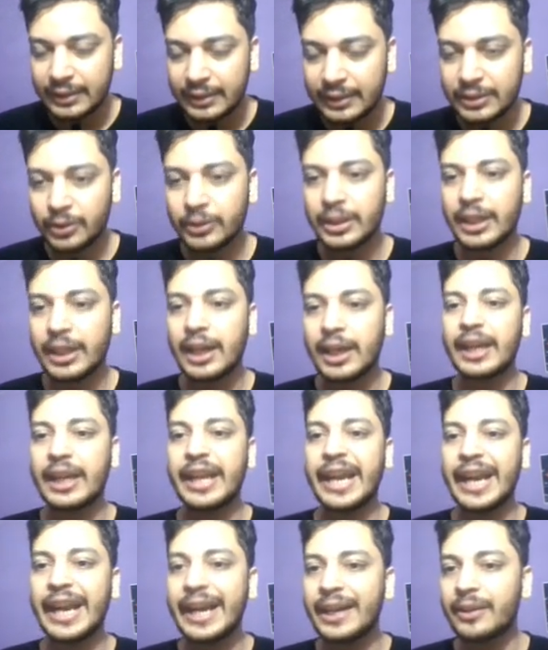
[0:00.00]
So there are
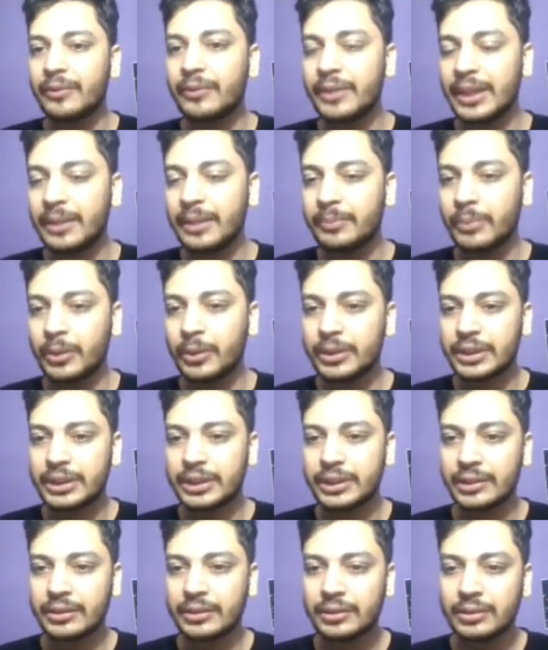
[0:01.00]
8 winning
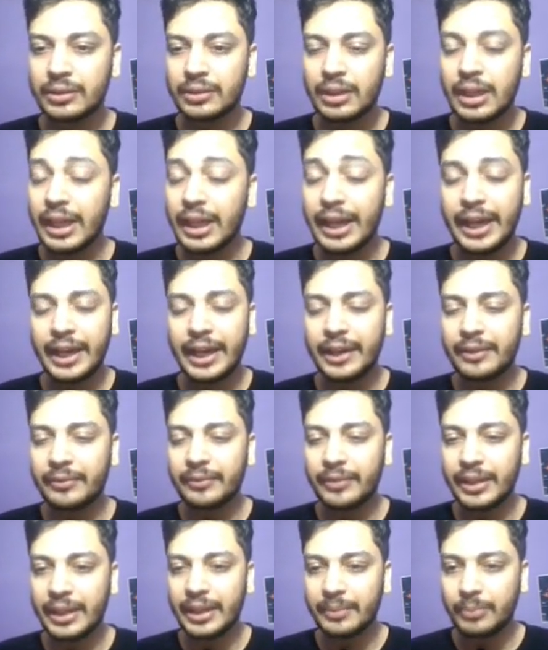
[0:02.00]
position, 8
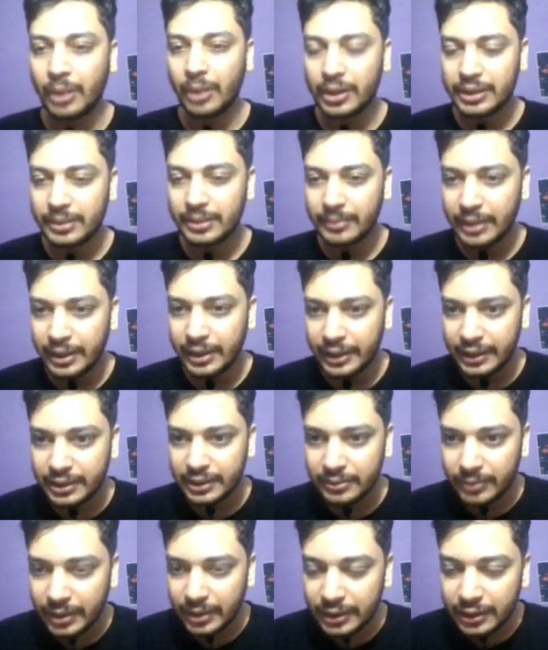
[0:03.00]
winning
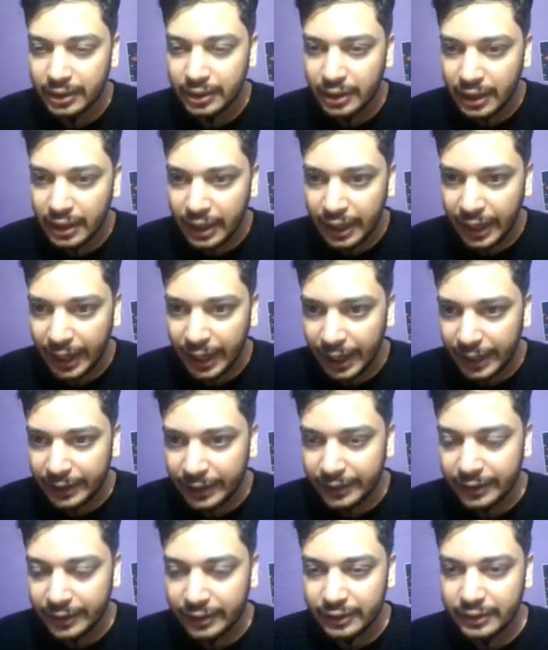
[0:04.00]
possibilities with
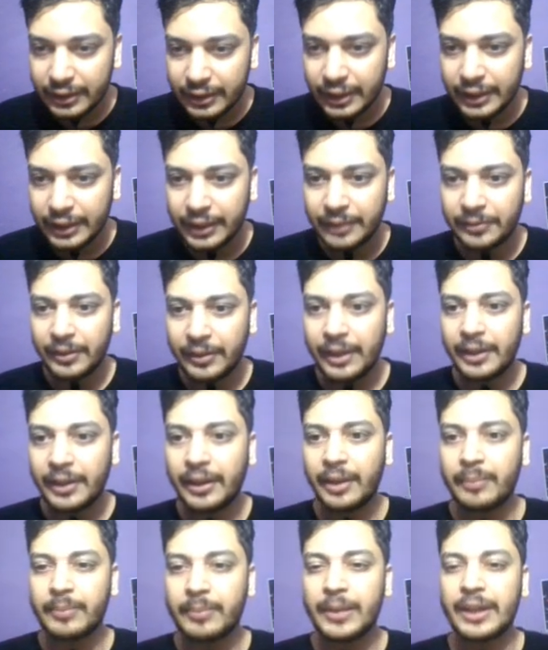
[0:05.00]
8 different
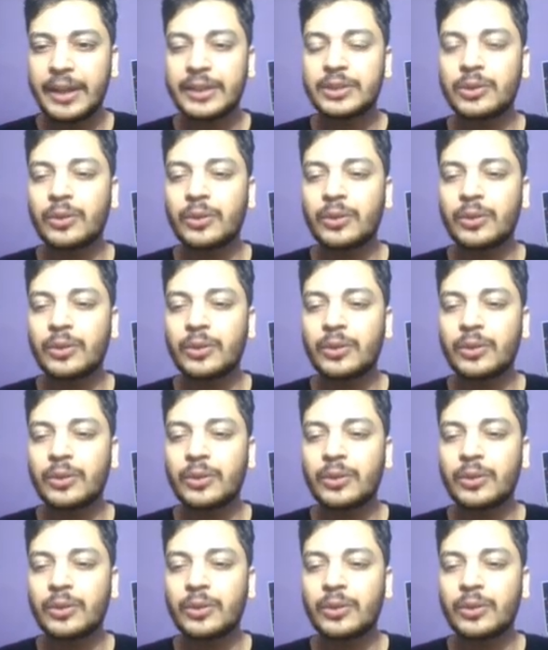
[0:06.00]
triplets.